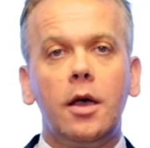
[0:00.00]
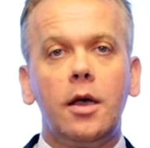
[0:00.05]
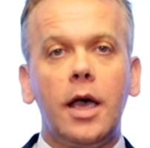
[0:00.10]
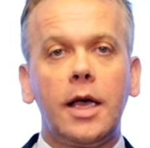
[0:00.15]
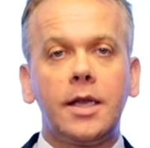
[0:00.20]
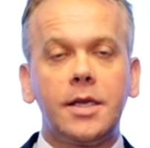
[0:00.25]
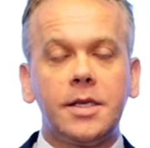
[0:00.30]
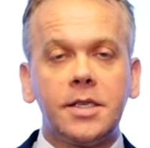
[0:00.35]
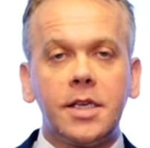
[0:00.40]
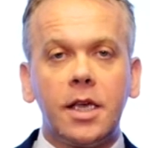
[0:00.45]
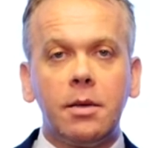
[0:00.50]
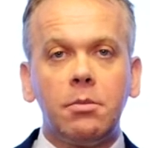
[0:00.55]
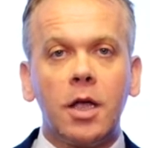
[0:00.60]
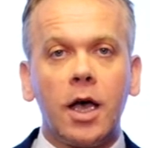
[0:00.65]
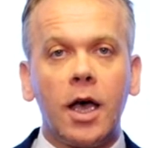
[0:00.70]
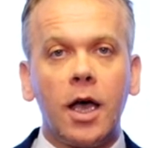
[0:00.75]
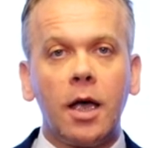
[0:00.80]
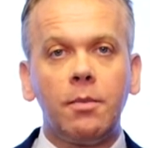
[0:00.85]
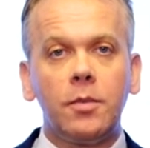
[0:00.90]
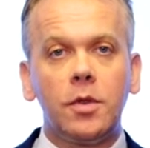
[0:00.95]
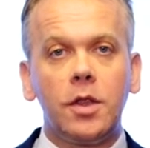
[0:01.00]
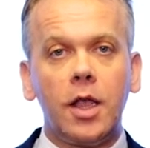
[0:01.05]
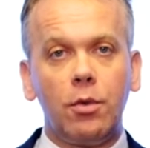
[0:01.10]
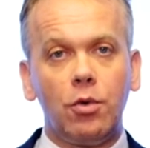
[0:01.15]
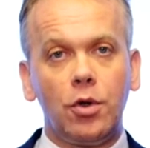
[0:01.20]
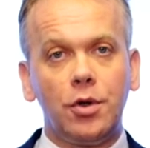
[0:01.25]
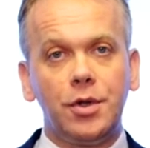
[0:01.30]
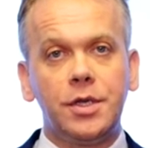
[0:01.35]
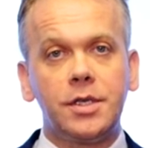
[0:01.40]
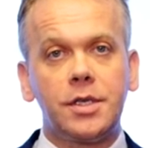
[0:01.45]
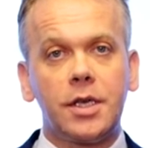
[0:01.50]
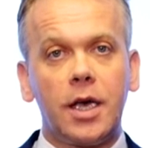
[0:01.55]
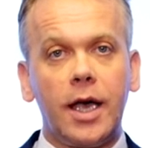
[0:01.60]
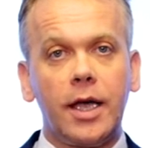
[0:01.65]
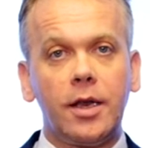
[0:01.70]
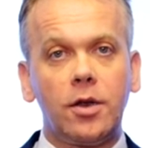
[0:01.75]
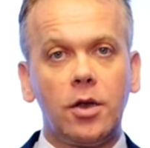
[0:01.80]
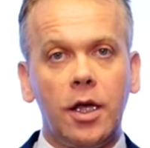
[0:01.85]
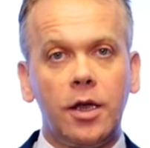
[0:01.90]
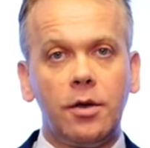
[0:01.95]
At the same time, they will
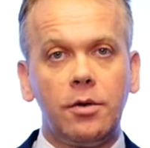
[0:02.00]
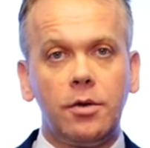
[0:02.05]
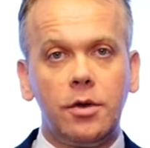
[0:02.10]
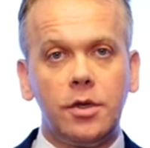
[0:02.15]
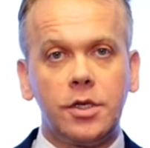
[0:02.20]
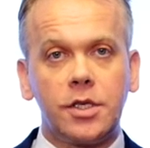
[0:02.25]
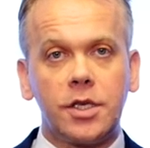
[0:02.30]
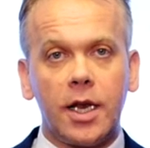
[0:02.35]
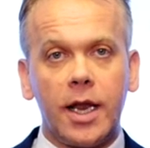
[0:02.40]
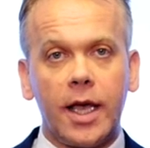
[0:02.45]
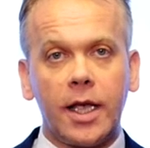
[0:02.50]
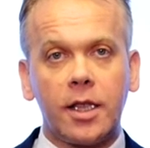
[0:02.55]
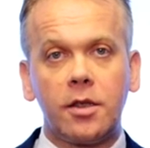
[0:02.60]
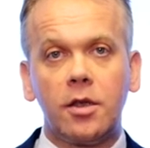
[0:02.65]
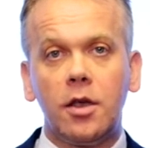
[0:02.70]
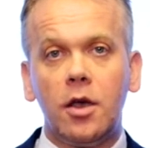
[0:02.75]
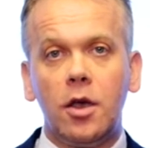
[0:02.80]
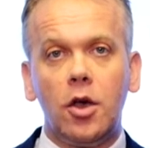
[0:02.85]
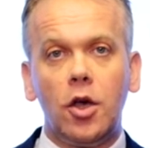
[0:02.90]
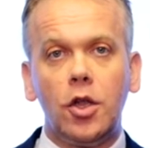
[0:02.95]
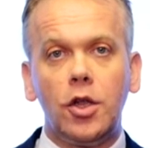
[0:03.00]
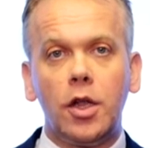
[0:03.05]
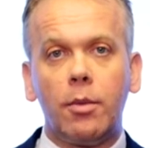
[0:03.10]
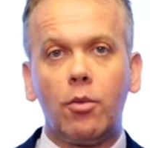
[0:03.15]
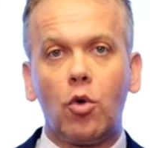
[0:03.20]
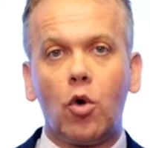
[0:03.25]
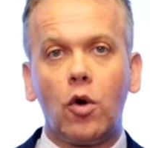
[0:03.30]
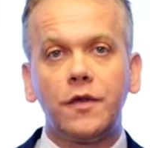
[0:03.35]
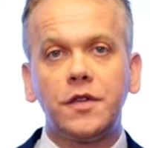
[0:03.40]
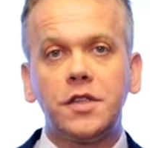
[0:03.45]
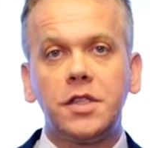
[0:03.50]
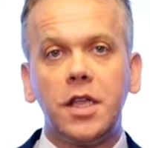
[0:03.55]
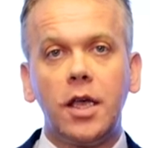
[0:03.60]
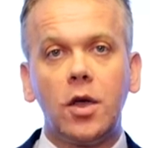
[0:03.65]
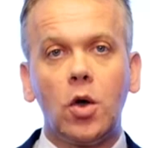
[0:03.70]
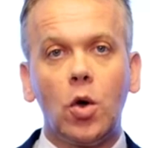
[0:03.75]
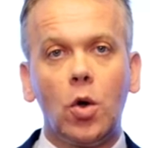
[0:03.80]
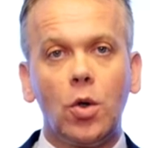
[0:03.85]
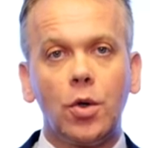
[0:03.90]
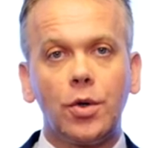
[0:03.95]
decide and select a number of
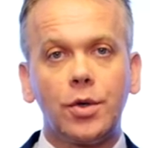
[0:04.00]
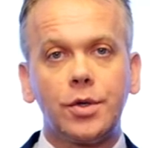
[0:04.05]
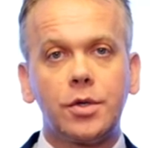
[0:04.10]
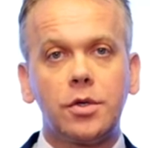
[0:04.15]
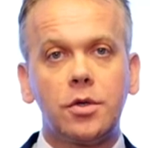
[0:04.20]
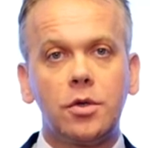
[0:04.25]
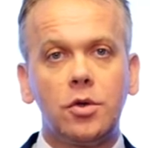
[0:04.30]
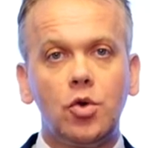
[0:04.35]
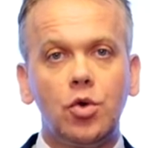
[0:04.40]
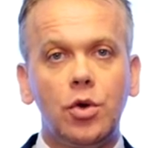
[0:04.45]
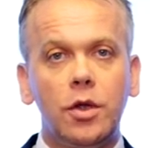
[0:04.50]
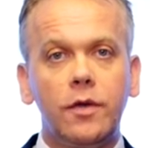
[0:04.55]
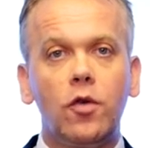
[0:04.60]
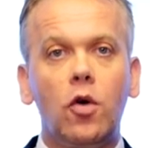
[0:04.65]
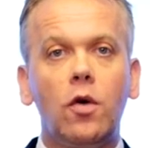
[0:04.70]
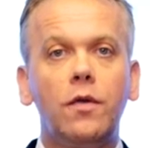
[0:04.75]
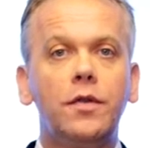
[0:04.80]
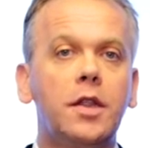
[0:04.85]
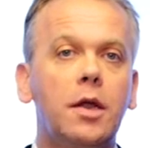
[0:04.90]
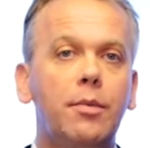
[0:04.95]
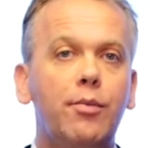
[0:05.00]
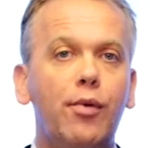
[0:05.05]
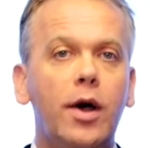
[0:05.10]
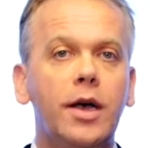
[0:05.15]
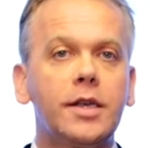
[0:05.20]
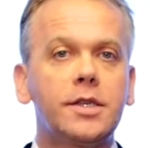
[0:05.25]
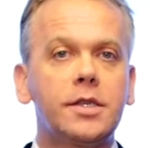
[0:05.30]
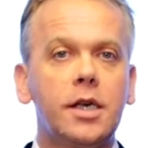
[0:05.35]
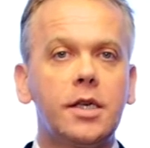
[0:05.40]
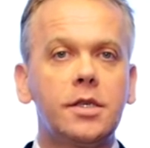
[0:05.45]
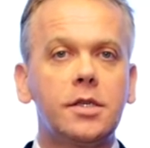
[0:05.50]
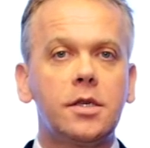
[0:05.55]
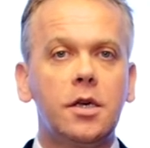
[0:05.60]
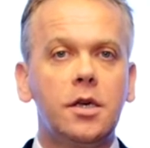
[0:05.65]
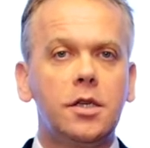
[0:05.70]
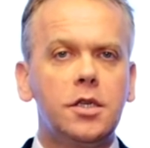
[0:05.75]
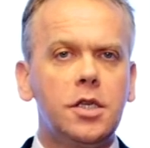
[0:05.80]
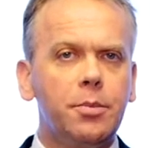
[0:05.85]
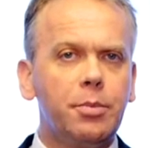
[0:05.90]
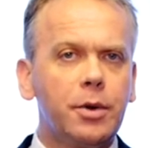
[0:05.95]
stakeholders to involve in that process,
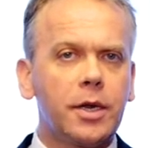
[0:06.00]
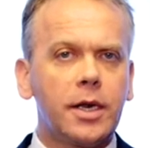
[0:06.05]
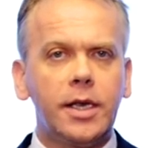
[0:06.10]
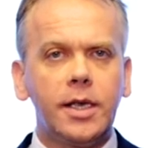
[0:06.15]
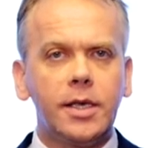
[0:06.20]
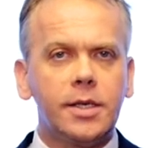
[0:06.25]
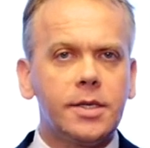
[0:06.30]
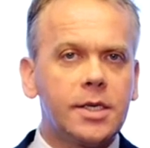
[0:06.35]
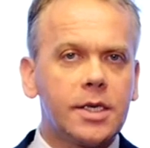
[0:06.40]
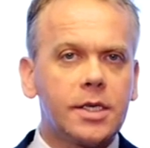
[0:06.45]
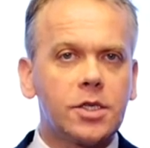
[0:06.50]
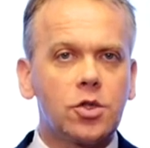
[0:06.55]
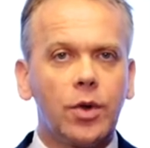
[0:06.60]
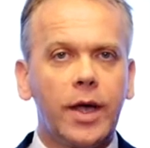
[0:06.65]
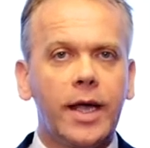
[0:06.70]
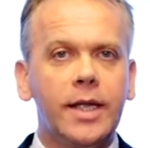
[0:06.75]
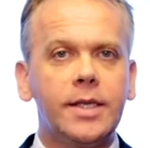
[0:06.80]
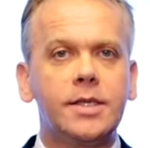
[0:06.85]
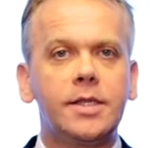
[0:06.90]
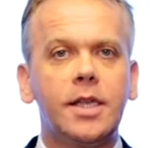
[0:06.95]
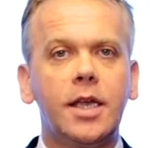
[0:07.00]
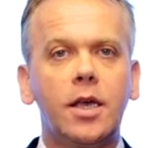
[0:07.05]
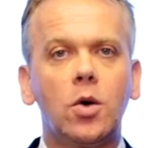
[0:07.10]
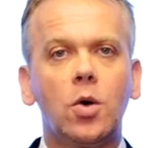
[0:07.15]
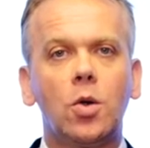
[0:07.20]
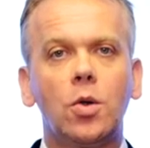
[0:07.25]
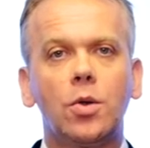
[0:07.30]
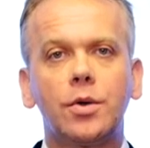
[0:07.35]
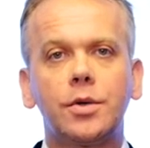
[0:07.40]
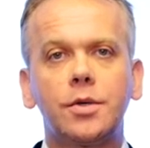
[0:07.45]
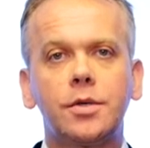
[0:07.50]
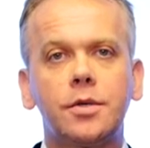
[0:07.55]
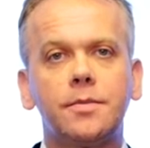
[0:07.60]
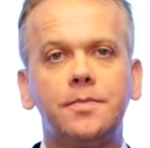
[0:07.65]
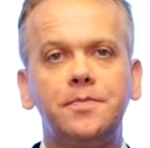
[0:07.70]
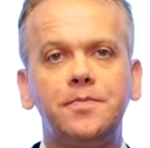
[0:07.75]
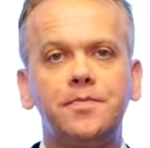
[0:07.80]
typically 6 to 8 stakeholders.